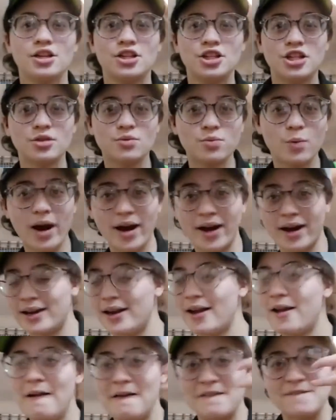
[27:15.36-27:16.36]
She's
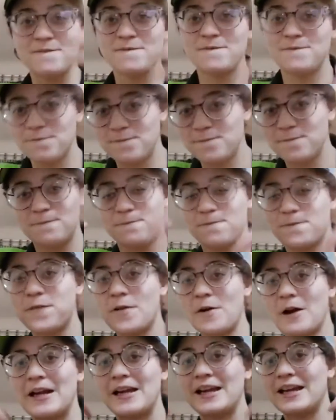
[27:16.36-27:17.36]
wearing
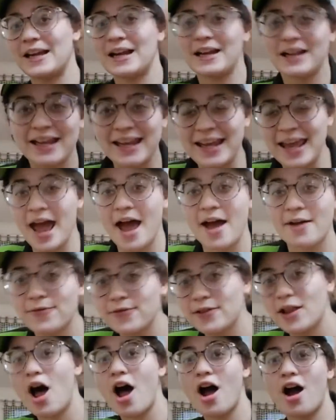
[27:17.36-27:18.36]
freaking
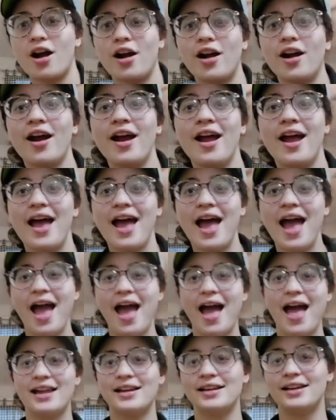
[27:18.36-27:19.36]
Kevlar,
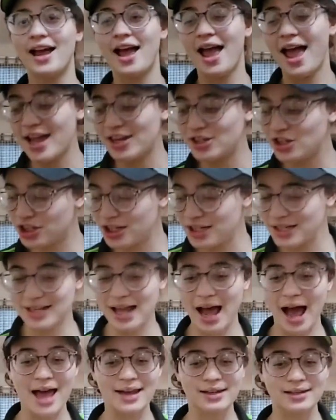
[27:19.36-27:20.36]
and she's
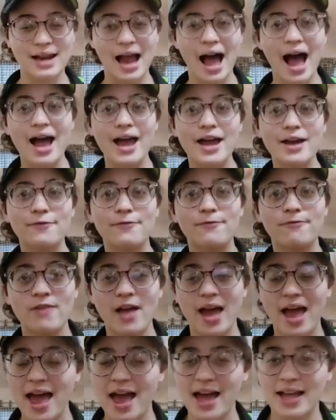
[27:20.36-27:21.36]
got a knife,
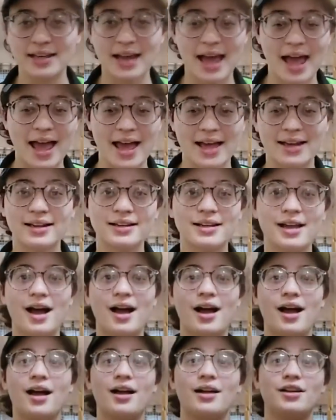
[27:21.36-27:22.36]
and
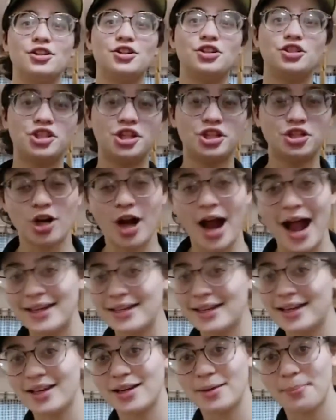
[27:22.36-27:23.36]
she tried
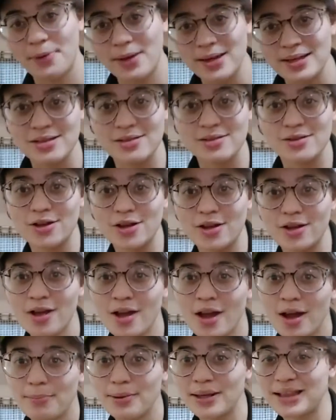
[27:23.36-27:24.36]
to get a pistol,
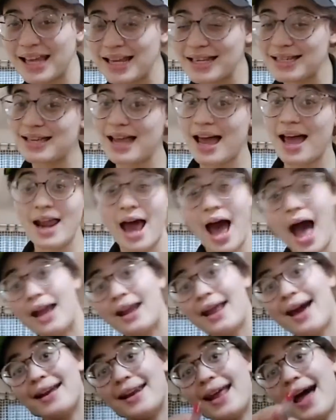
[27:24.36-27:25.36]
but they said,
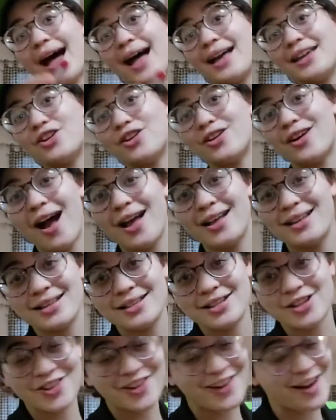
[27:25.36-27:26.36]
no,
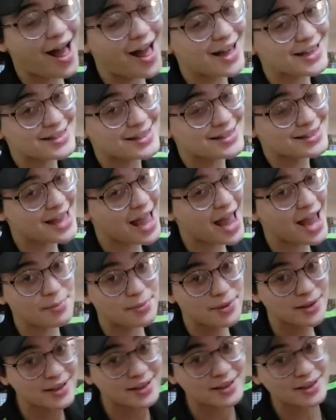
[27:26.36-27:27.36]
you're not
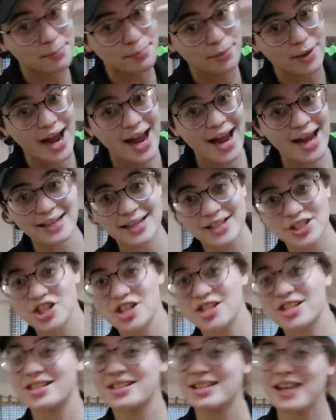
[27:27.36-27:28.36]
stable in the brain. And
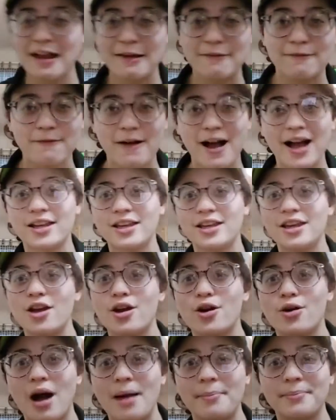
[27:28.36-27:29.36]
she's just like, fuck
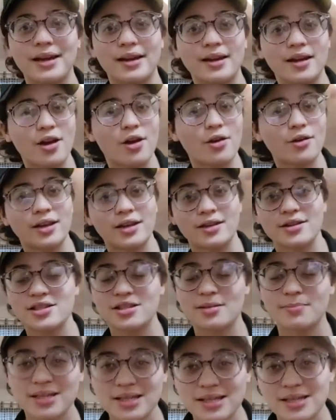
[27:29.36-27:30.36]
you, I'm gonna go kill
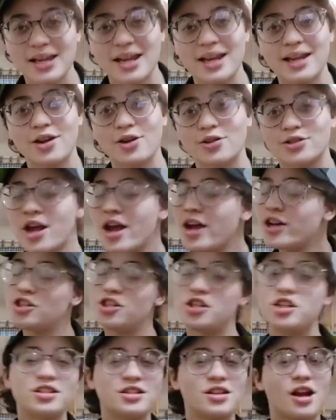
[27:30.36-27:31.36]
some mosquitoes.
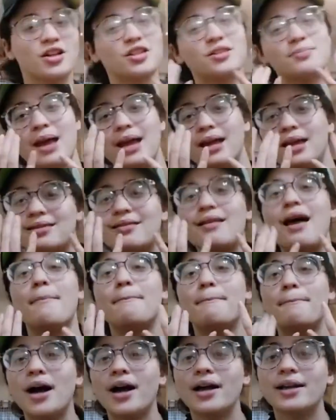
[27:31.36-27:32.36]
She starts making
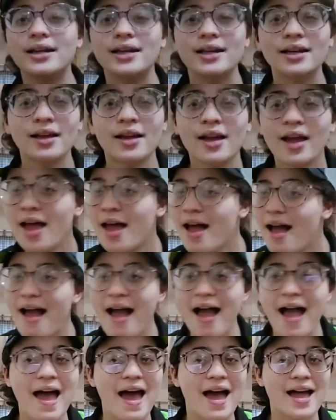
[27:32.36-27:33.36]
that money,
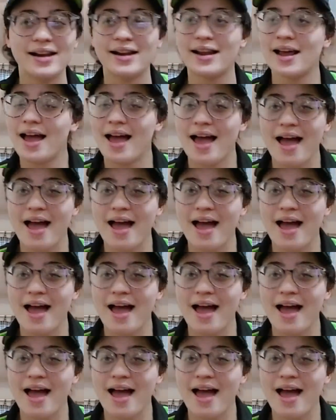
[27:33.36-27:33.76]
and